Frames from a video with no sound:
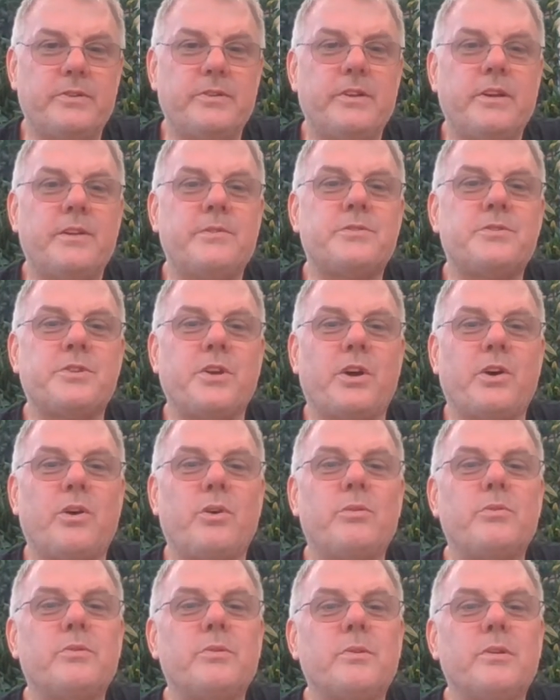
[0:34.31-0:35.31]
If
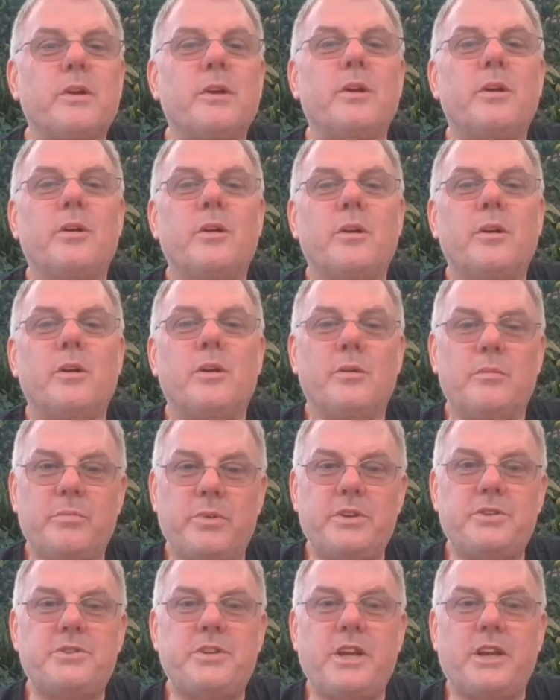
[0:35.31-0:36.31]
so,
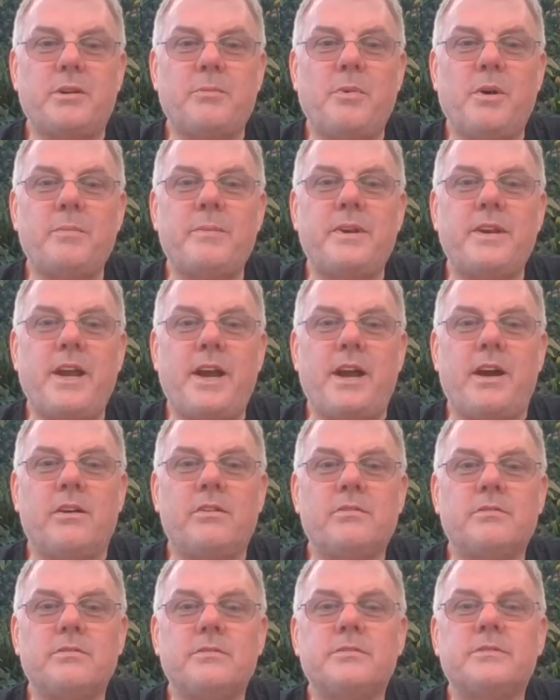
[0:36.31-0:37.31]
please take a moment now
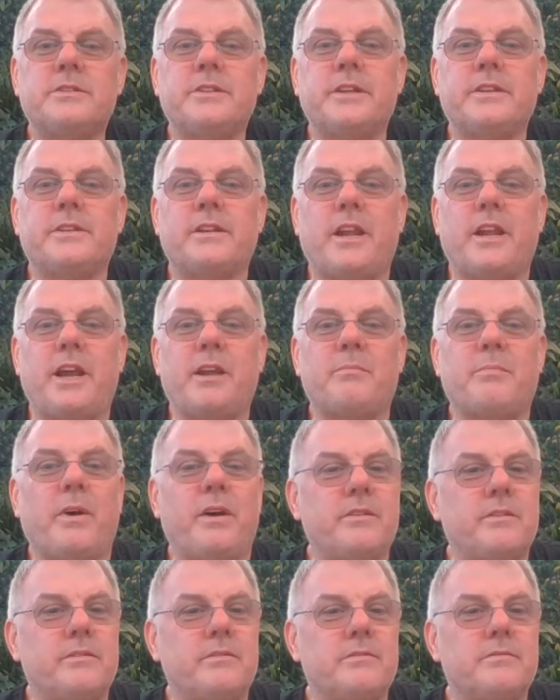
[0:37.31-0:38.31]
to hit the like
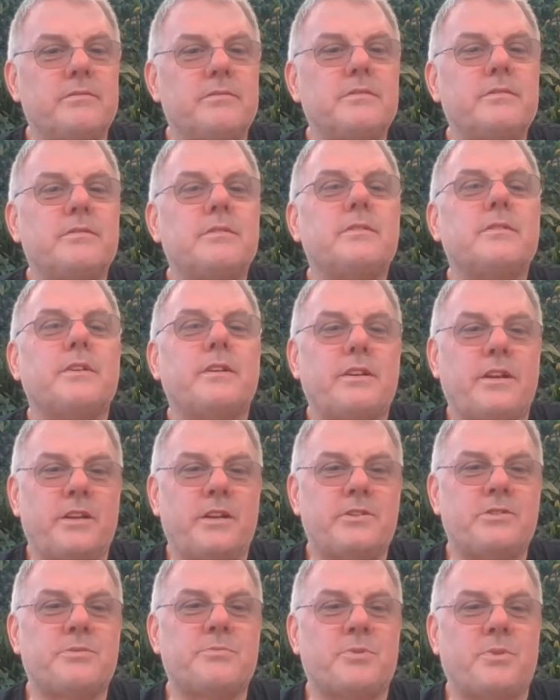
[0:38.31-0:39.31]
button and
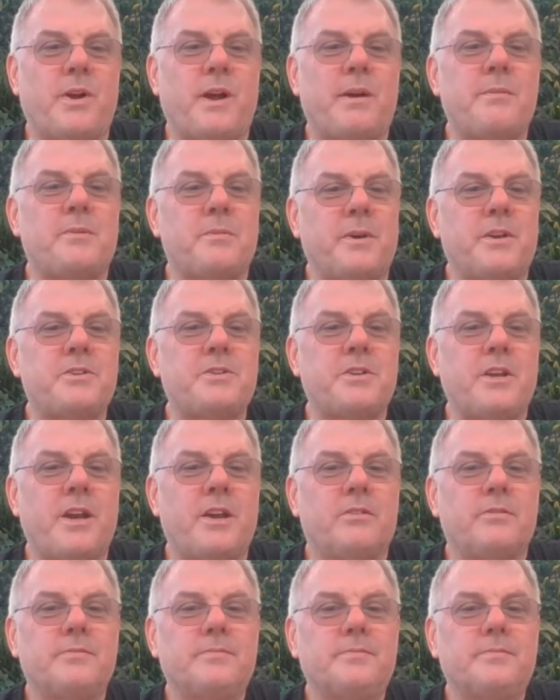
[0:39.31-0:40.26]
subscribe to my channel.